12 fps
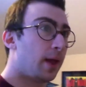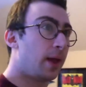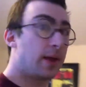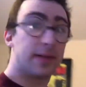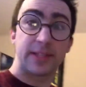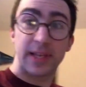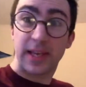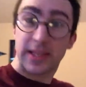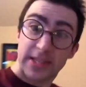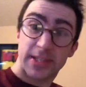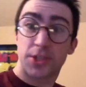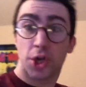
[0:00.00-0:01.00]
See,
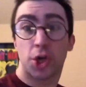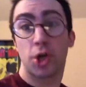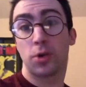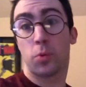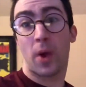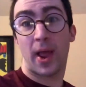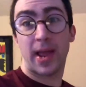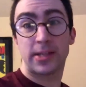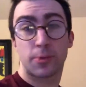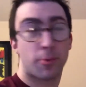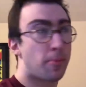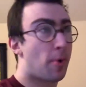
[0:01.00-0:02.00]
this is a good way to
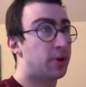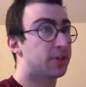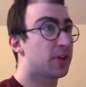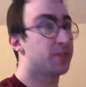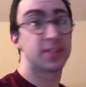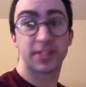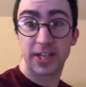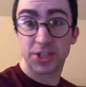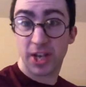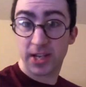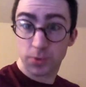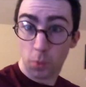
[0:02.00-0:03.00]
promote yourself as a
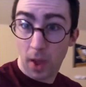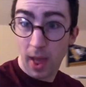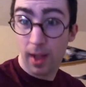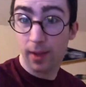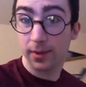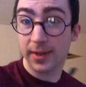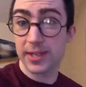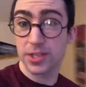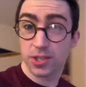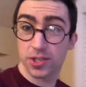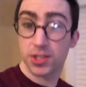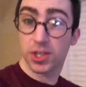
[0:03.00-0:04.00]
DJ as well
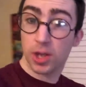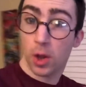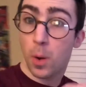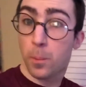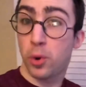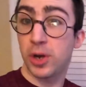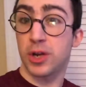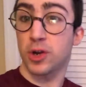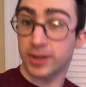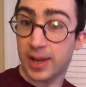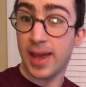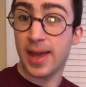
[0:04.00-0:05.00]
is, you know, putting your
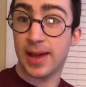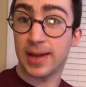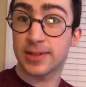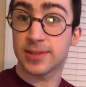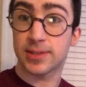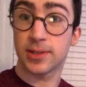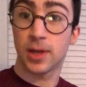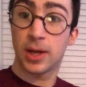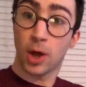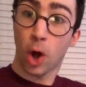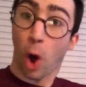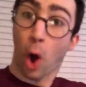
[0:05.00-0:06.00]
gigs
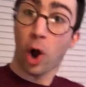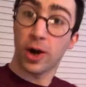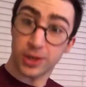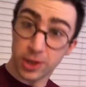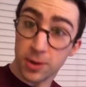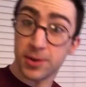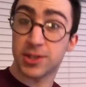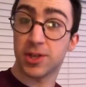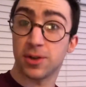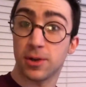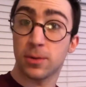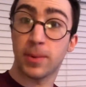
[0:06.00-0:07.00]
on
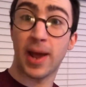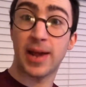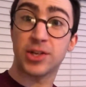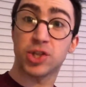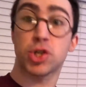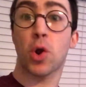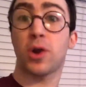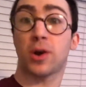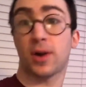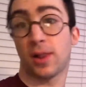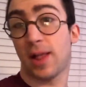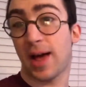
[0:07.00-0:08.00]
YouTube and show your
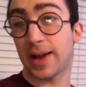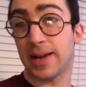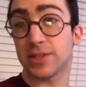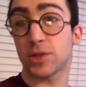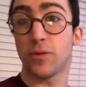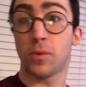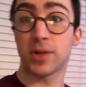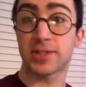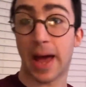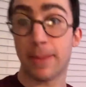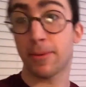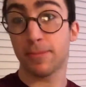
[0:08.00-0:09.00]
clients of what
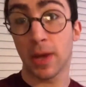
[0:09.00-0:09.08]
type of